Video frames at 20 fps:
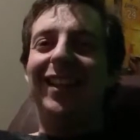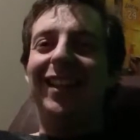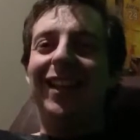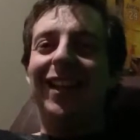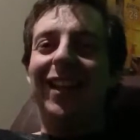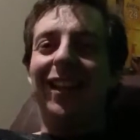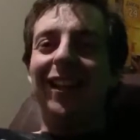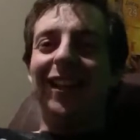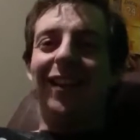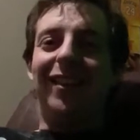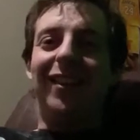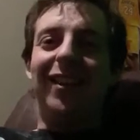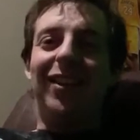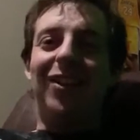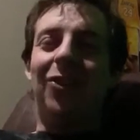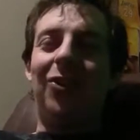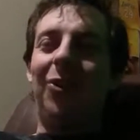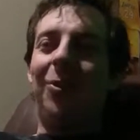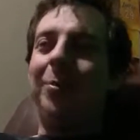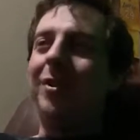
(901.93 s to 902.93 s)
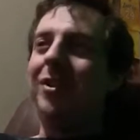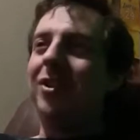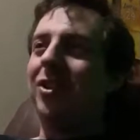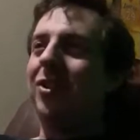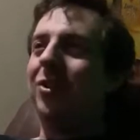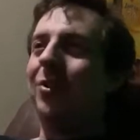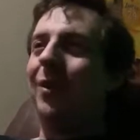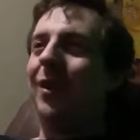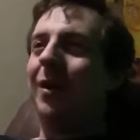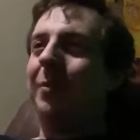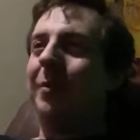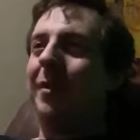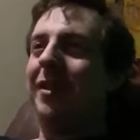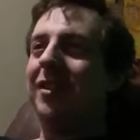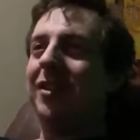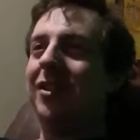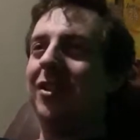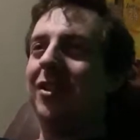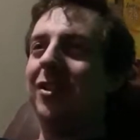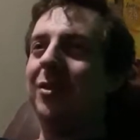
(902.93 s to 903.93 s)
I got like a whole bunch of direct
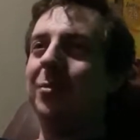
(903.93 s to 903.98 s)
messages,